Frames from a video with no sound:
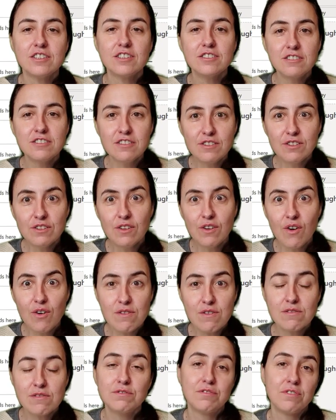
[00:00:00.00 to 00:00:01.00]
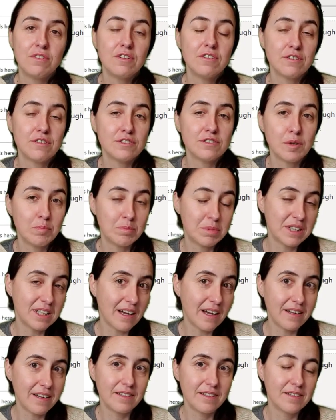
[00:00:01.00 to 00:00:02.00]
no filters
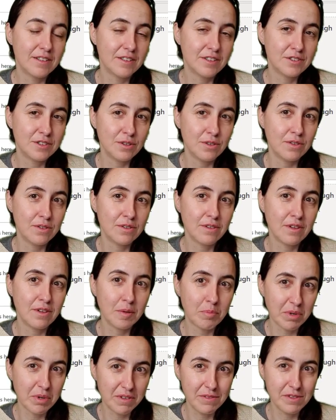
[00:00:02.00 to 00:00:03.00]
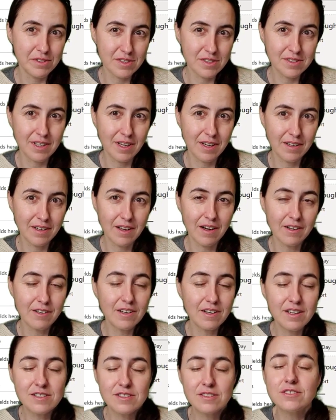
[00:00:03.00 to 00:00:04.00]
applied to the previous day
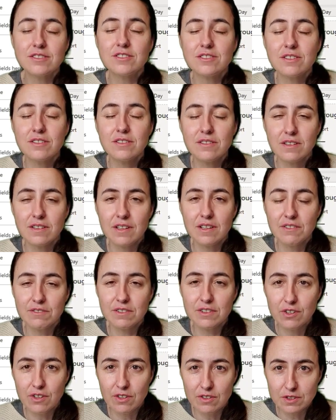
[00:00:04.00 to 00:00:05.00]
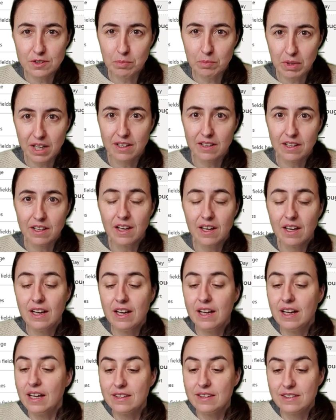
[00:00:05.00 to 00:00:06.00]
calculation, so it returns blank.
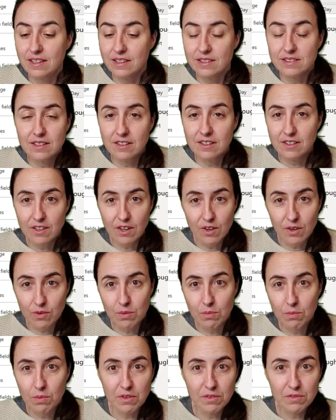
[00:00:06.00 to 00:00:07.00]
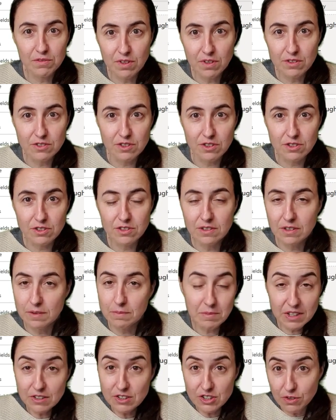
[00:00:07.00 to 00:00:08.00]
It doesn't know what filters. Um,
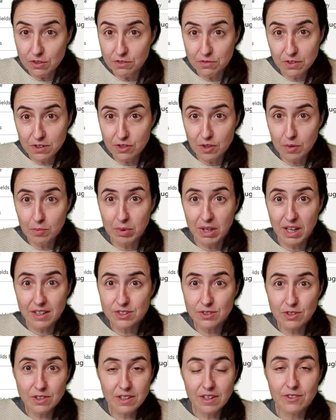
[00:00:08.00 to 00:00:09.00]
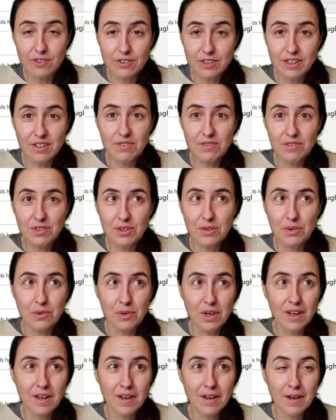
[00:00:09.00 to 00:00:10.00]
there's no filter applied, so it cannot give you
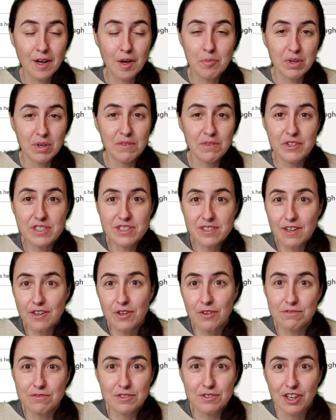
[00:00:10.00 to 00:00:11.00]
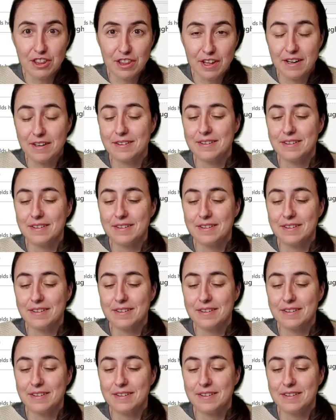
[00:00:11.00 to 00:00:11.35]
a previous day of nothing.